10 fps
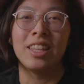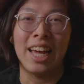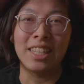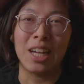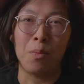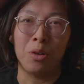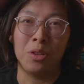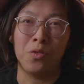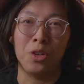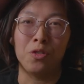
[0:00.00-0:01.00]
Thanks Emerald in
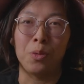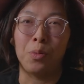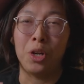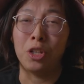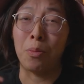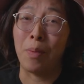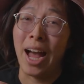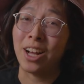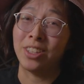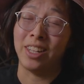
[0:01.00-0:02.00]
the field for putting your
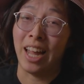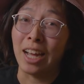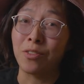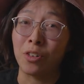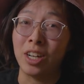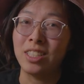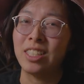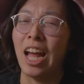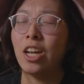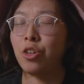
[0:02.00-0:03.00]
back on the line for us
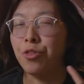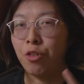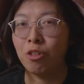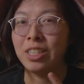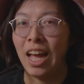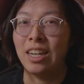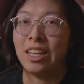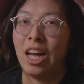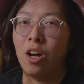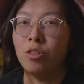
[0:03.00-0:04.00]
and your first-hand
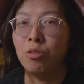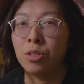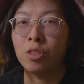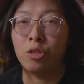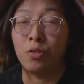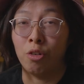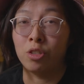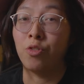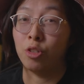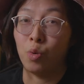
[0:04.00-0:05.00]
account using the
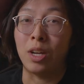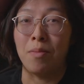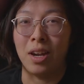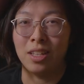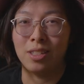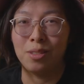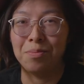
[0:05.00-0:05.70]
Traverse for 20 minutes.